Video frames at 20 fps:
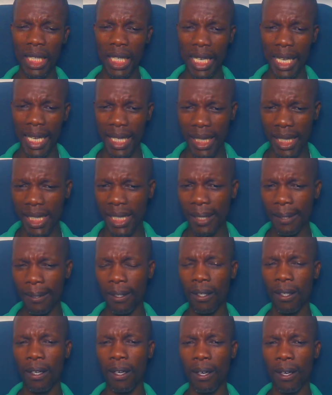in his
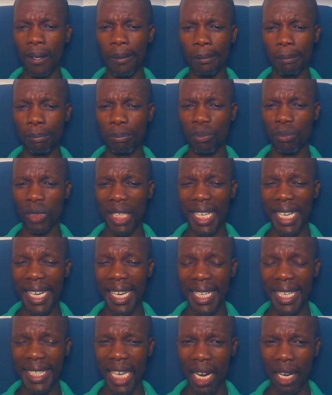
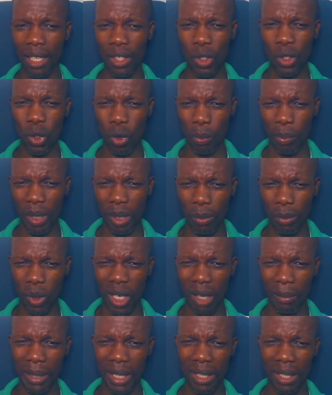letter to Robert
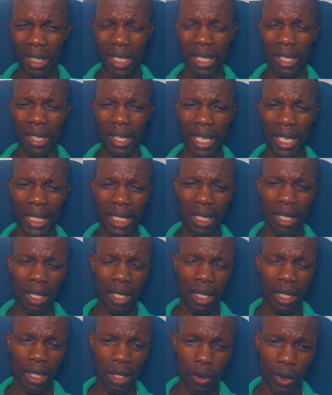Mugabe that
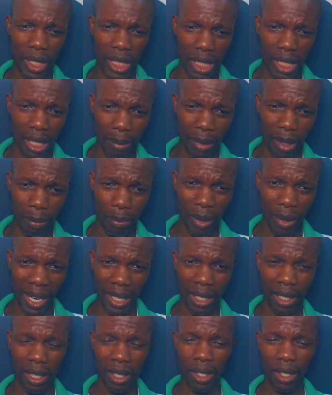he was coming back
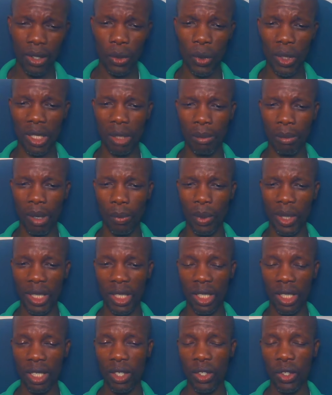to
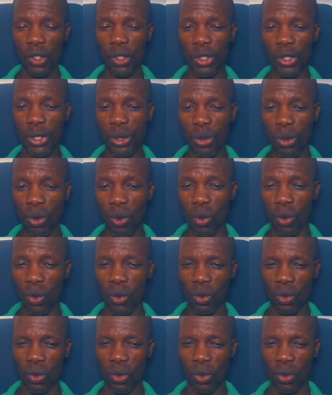Zimbabweans to